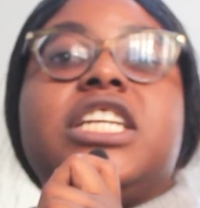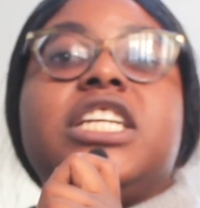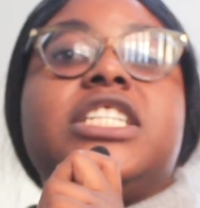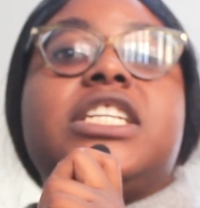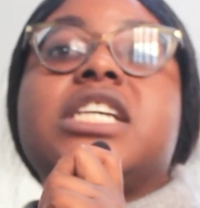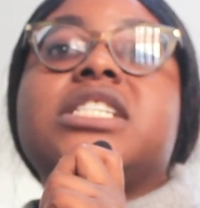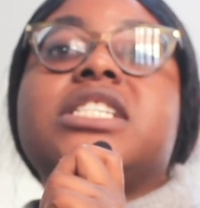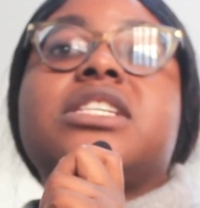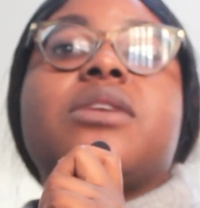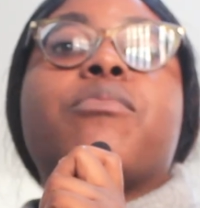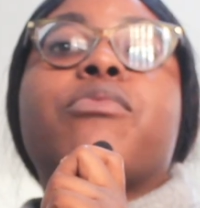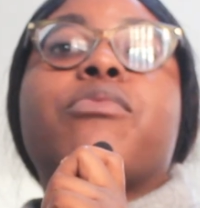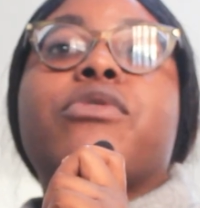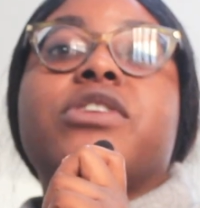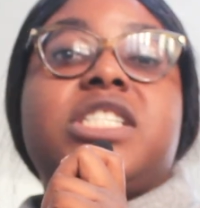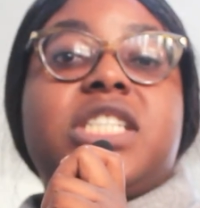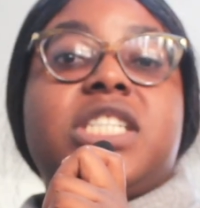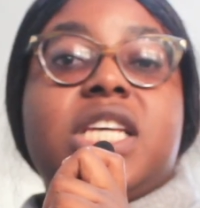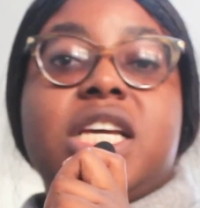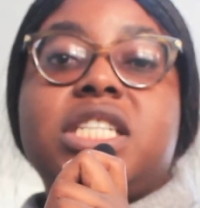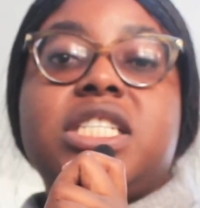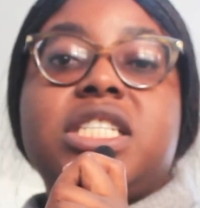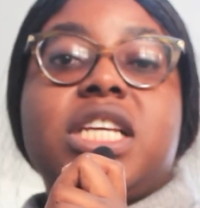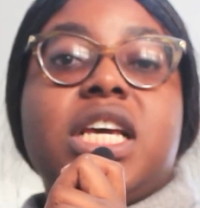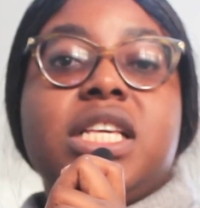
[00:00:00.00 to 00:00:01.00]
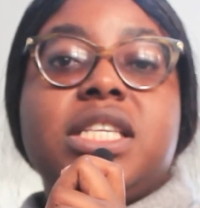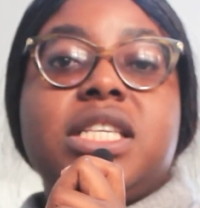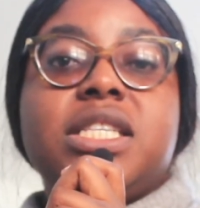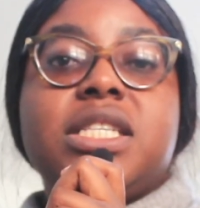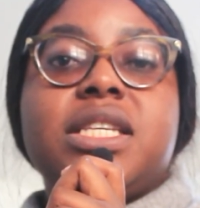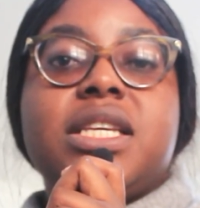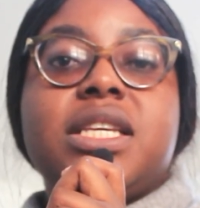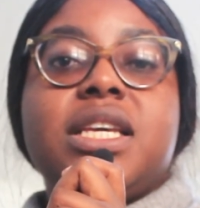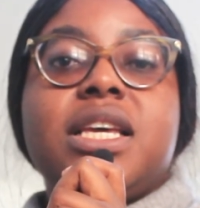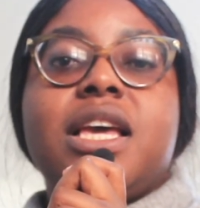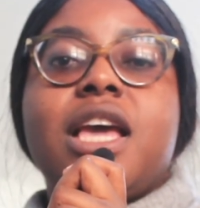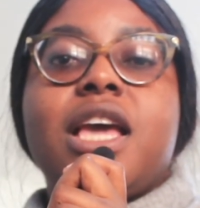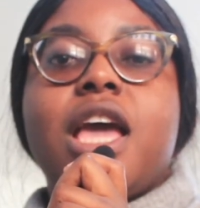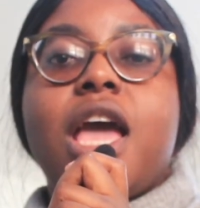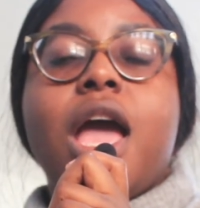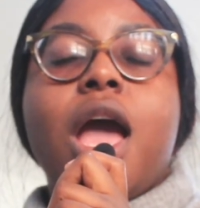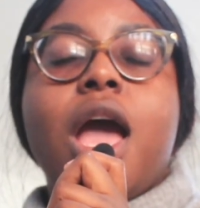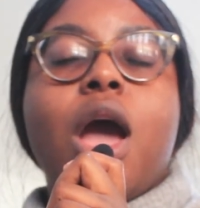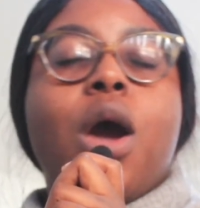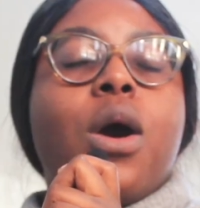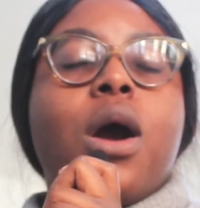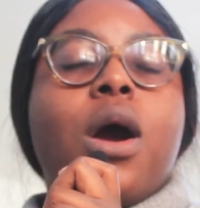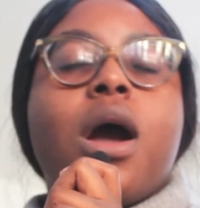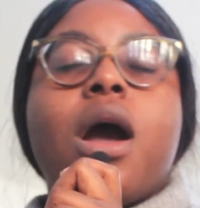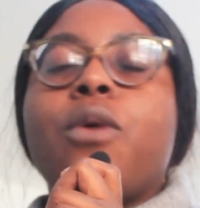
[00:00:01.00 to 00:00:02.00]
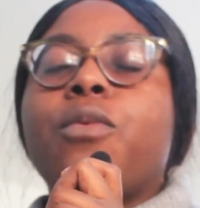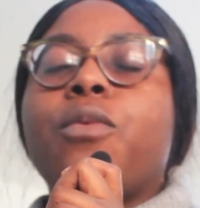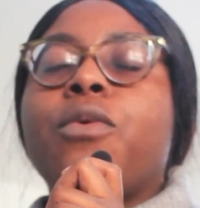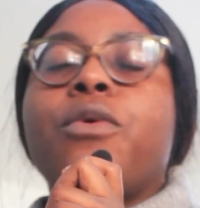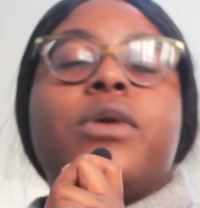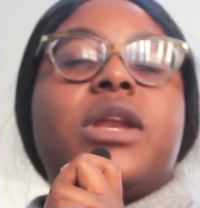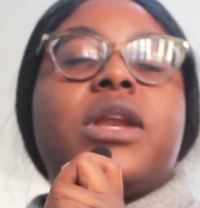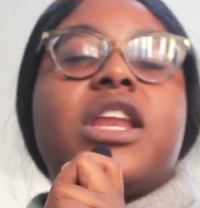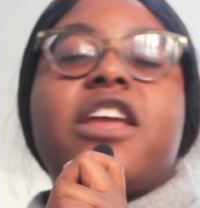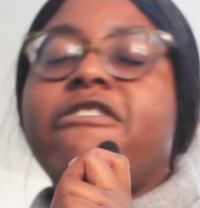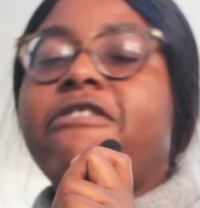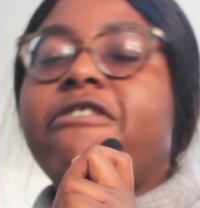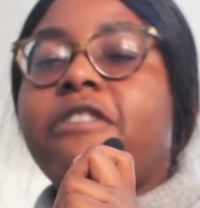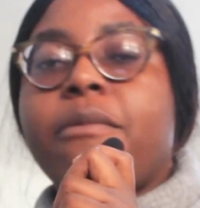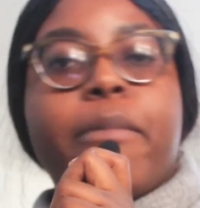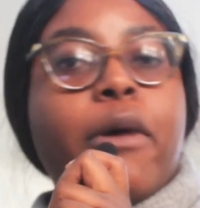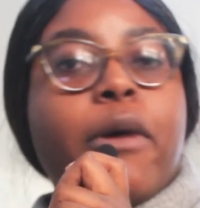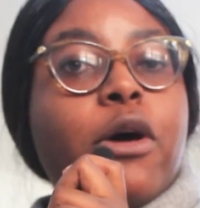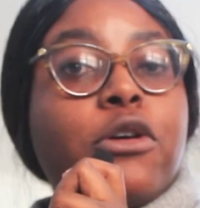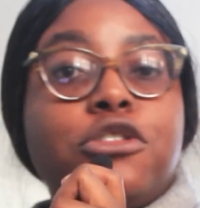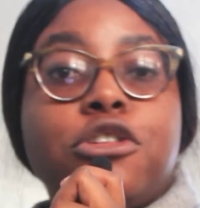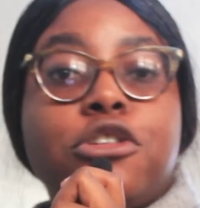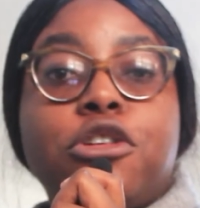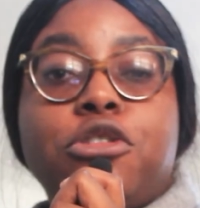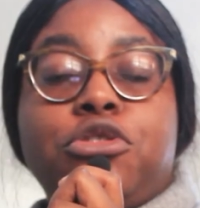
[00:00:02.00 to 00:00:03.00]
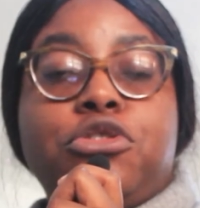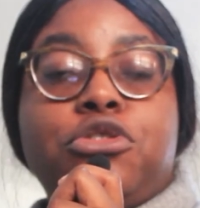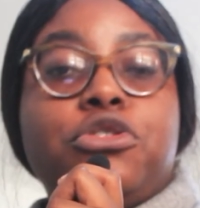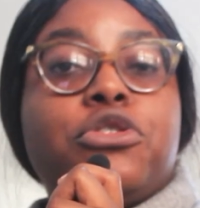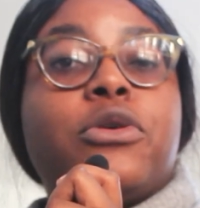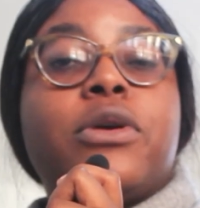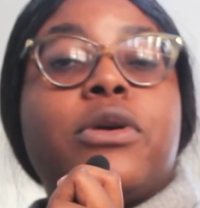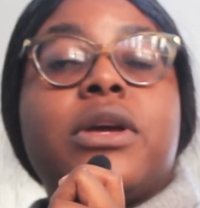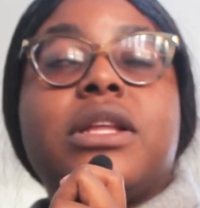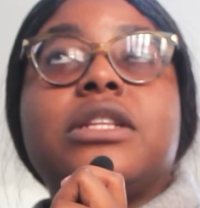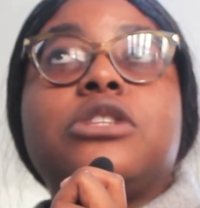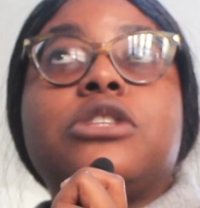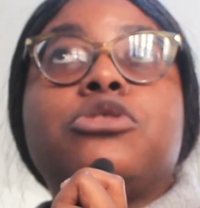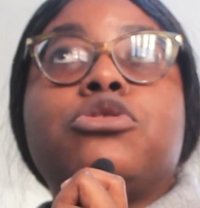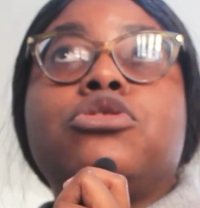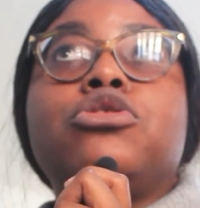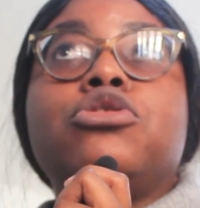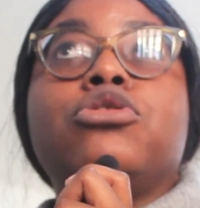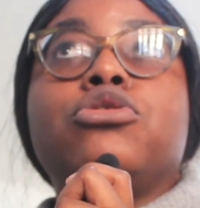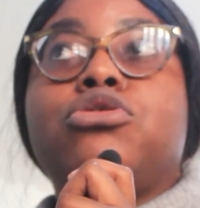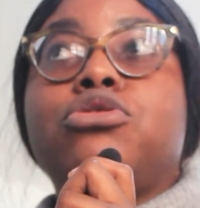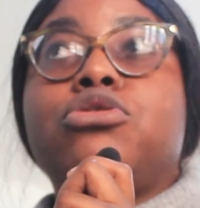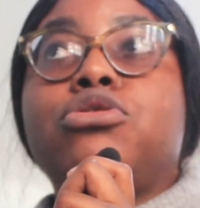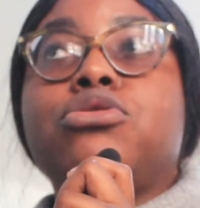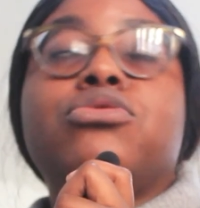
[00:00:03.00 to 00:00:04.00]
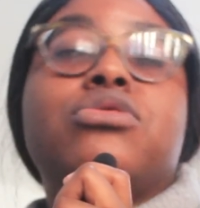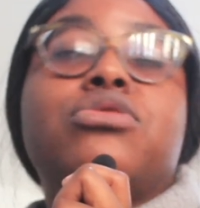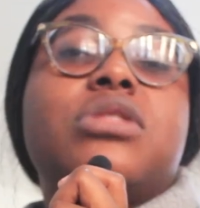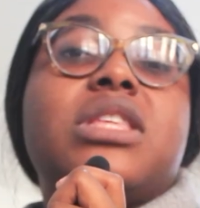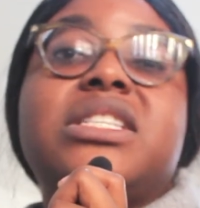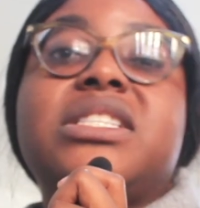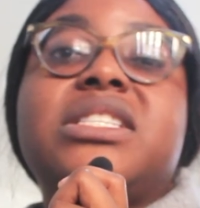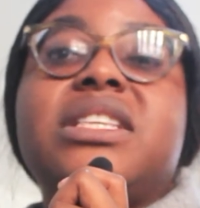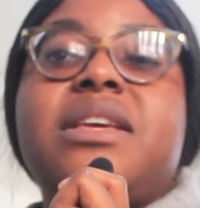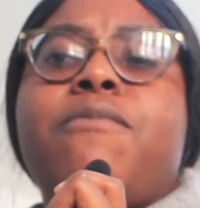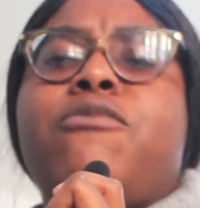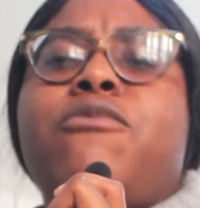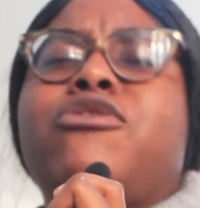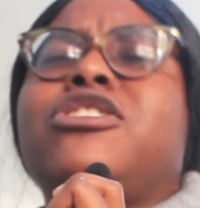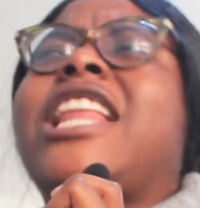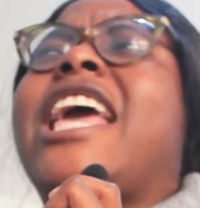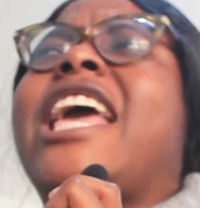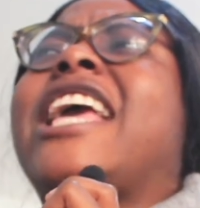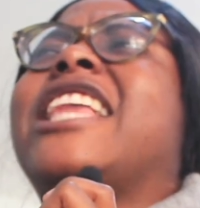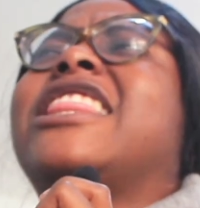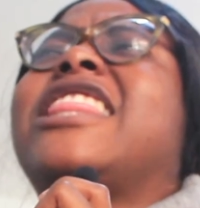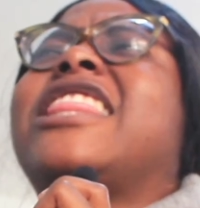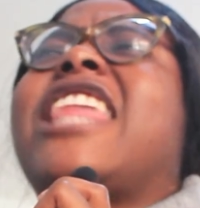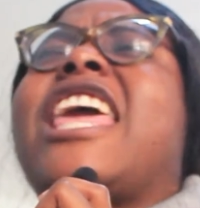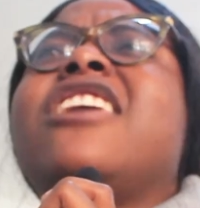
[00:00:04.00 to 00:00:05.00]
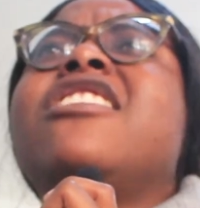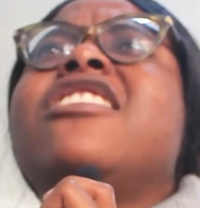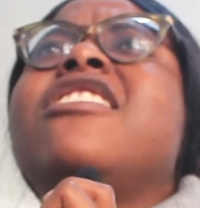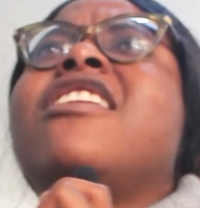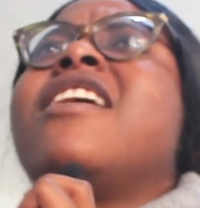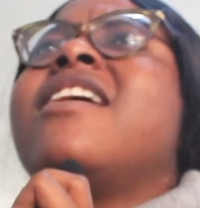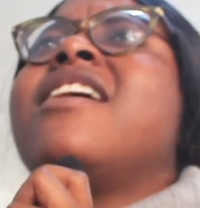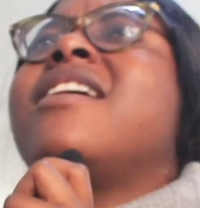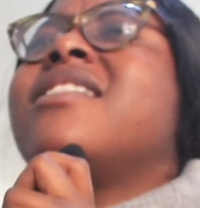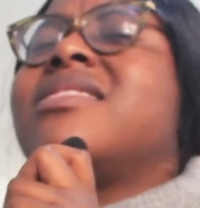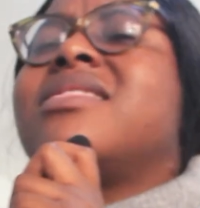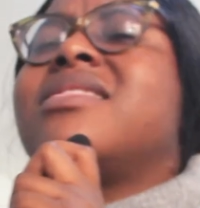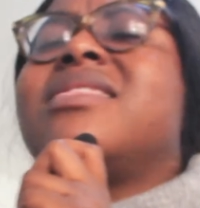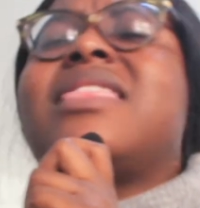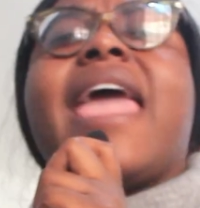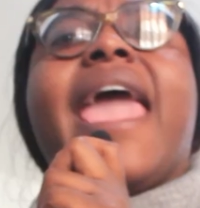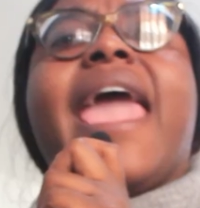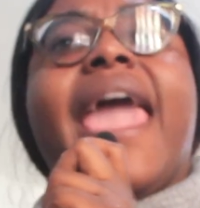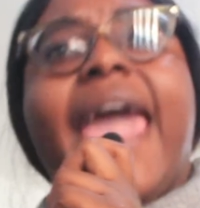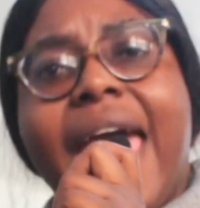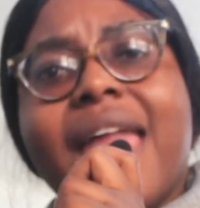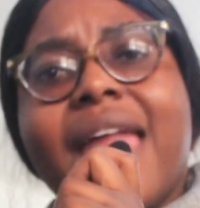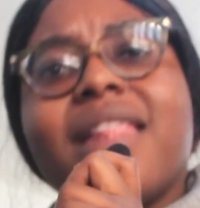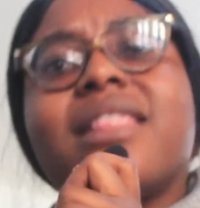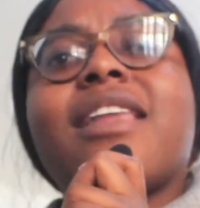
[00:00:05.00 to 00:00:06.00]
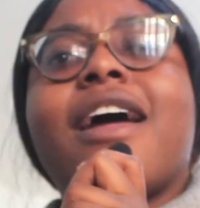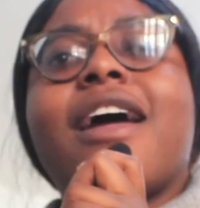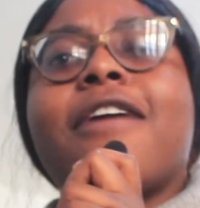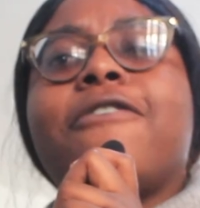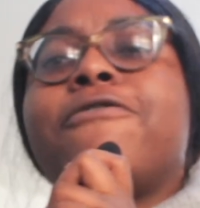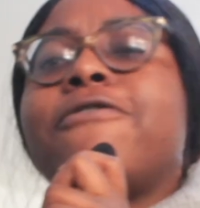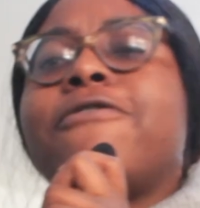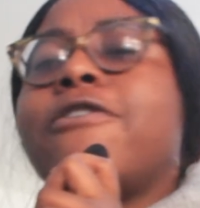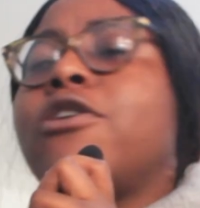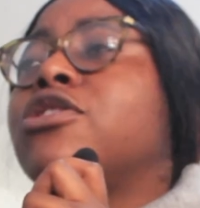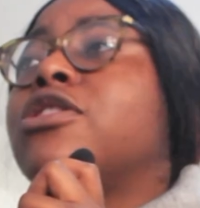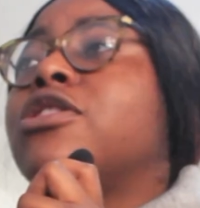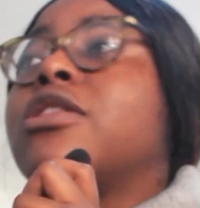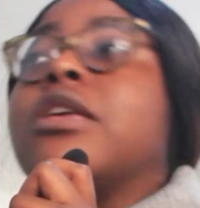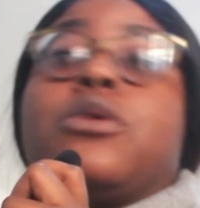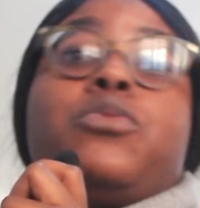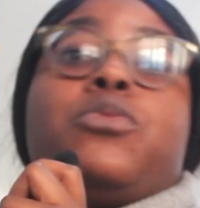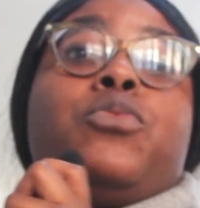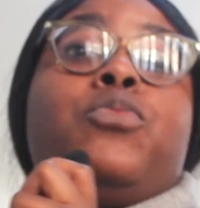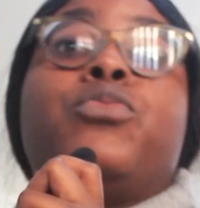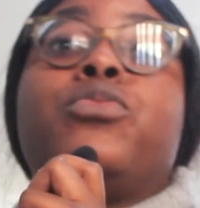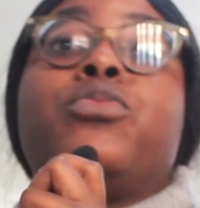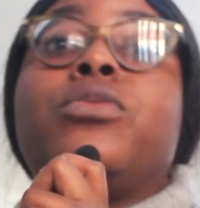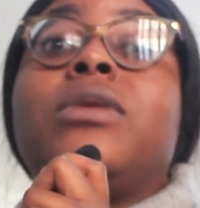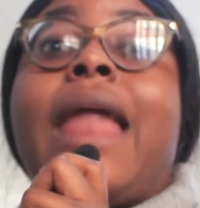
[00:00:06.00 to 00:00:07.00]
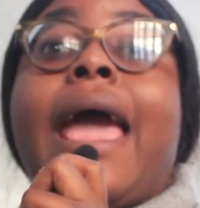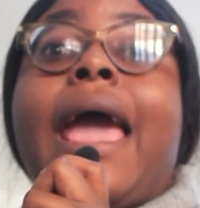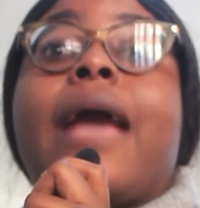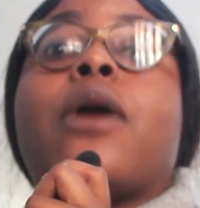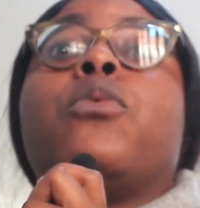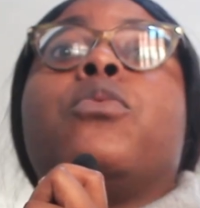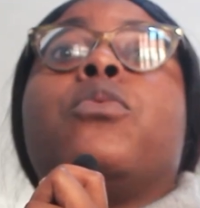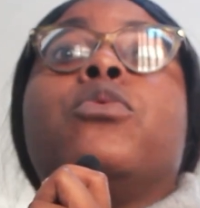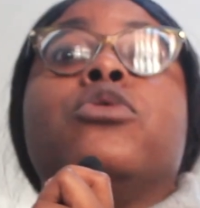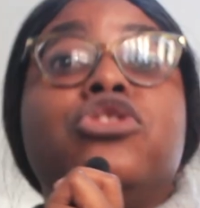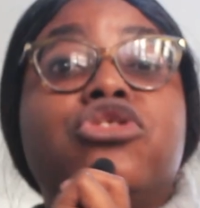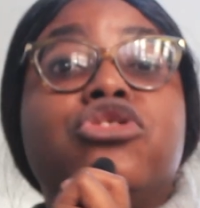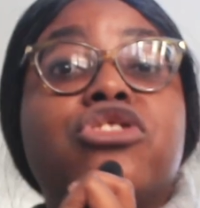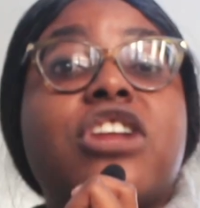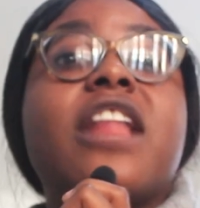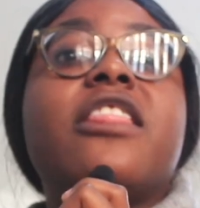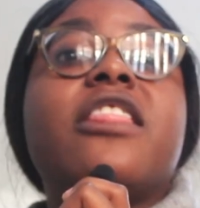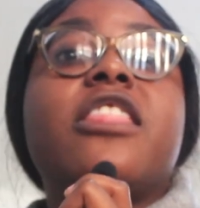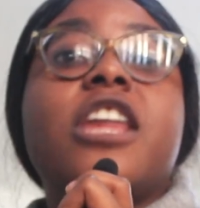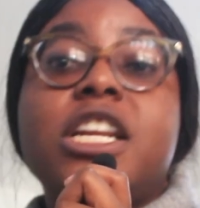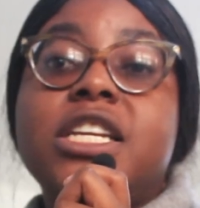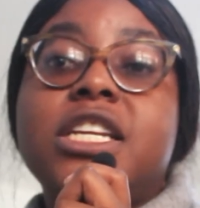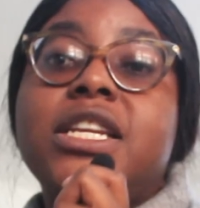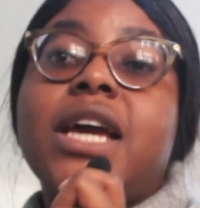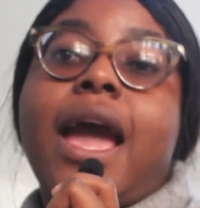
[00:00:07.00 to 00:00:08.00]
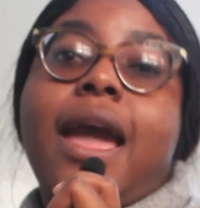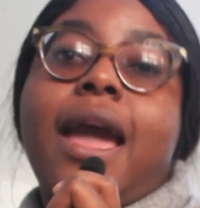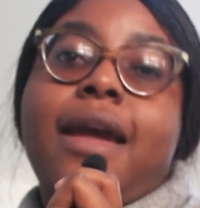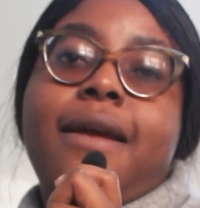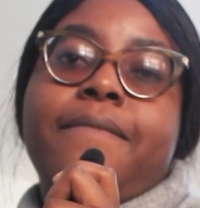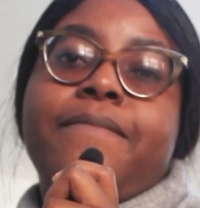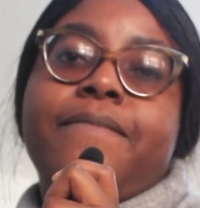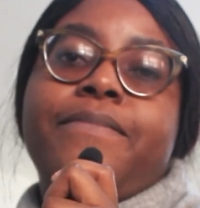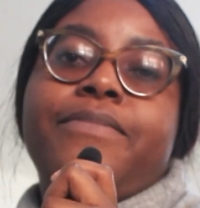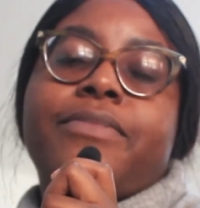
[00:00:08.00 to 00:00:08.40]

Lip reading: doesn't protect us, we'll never bow down to this image. Like they held that faith, that like would rather die.